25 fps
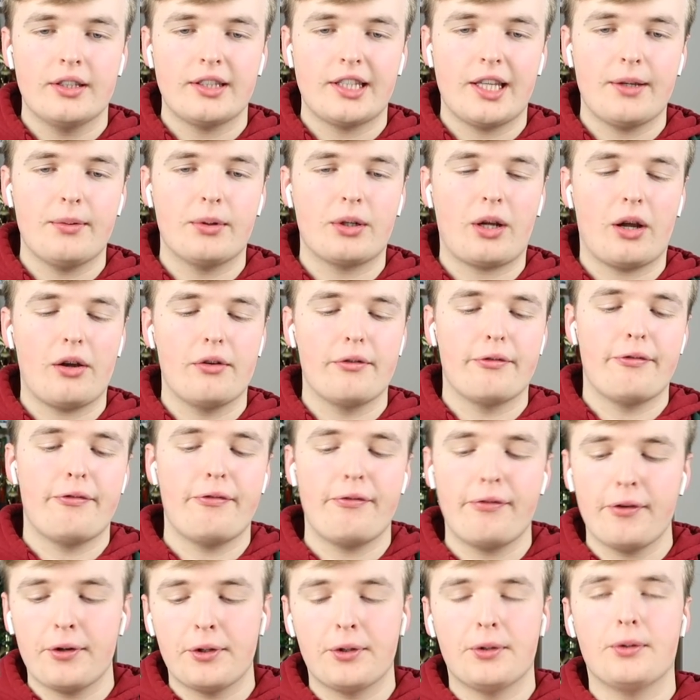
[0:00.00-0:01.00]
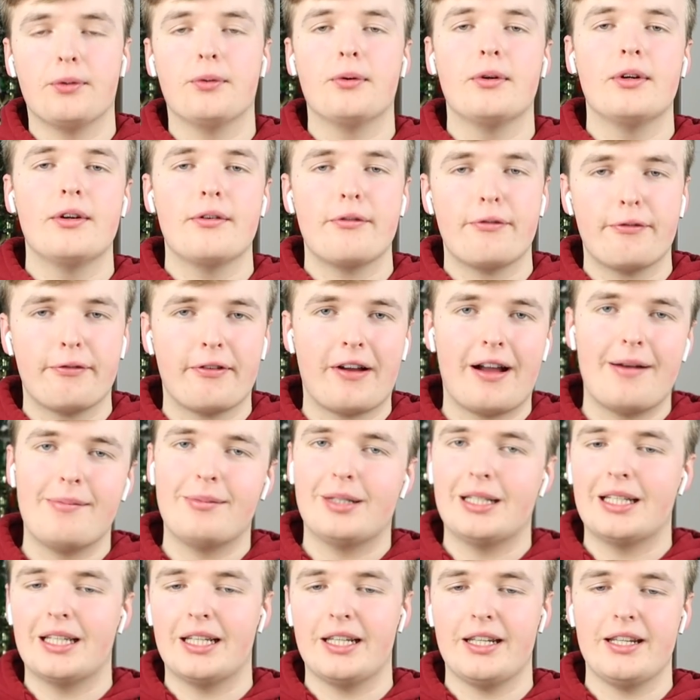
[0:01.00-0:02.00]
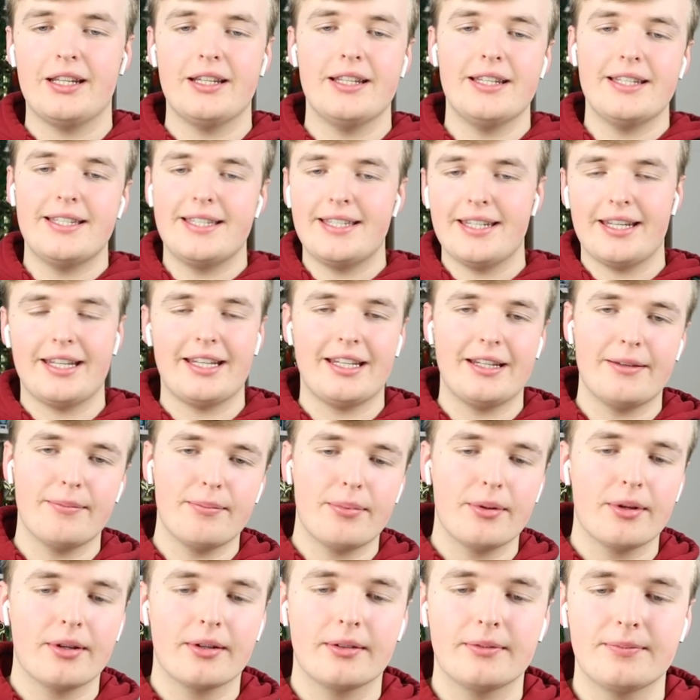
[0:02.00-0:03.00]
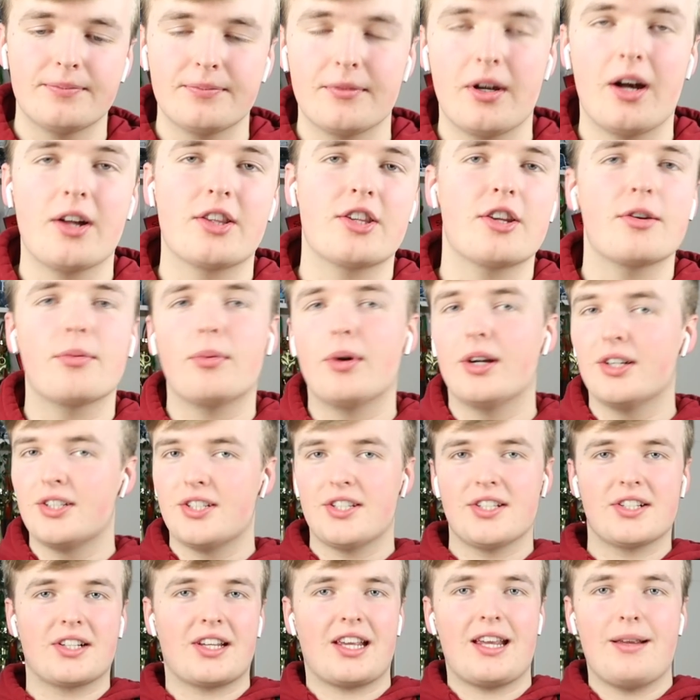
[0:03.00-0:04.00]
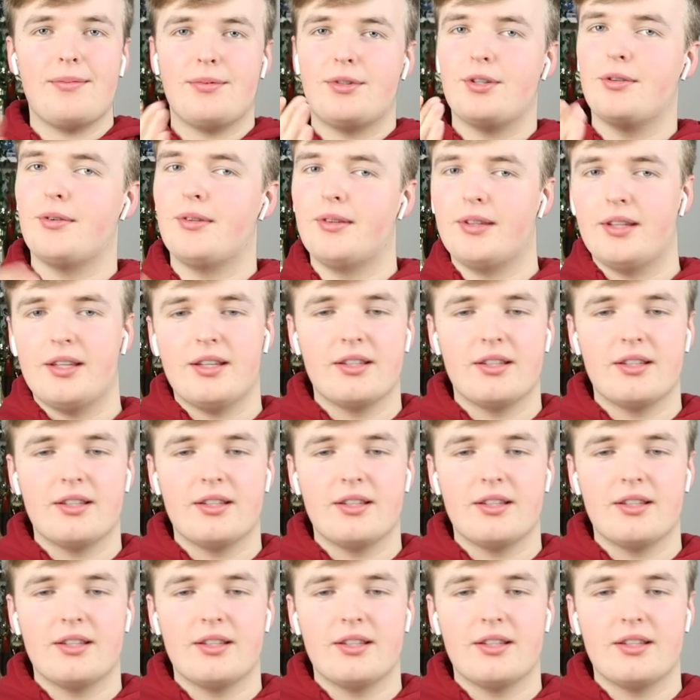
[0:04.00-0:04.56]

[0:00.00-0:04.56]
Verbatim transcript: They were going full family deep. I don't know why I just keep doing